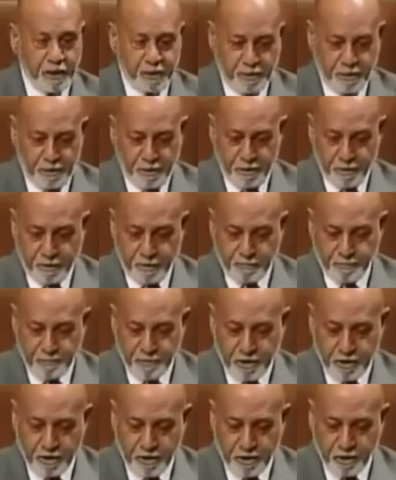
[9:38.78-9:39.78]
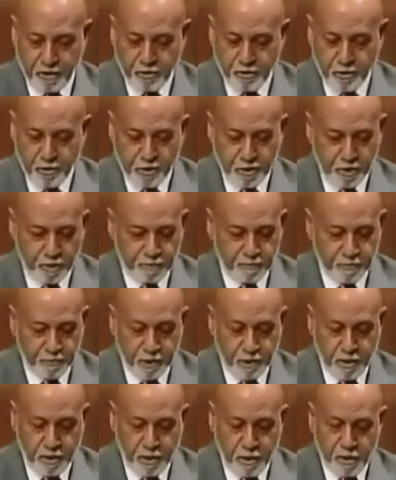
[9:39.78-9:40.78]
here is interesting.
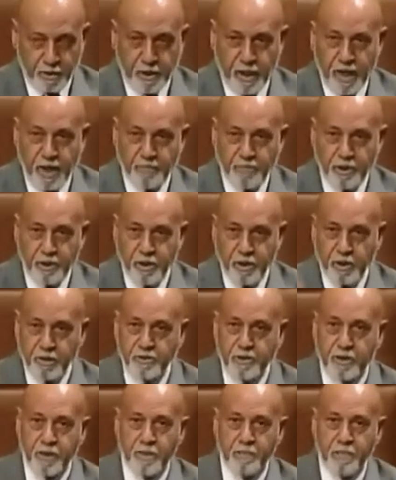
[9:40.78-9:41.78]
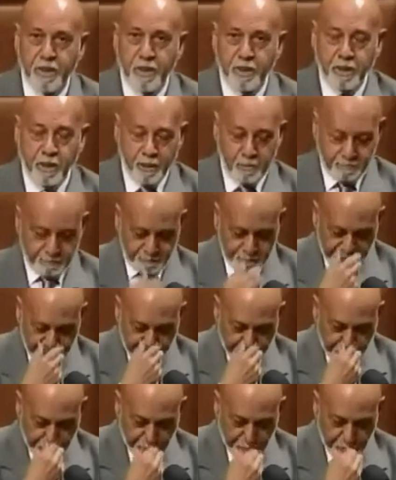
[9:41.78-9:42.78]
The Agriculture Committee
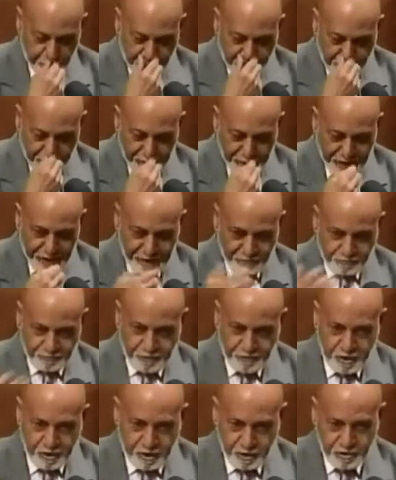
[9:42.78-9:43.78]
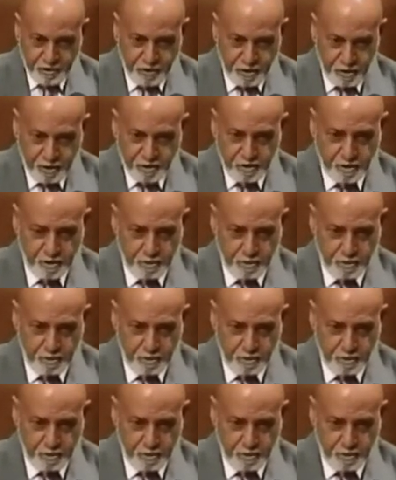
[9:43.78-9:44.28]
had finished its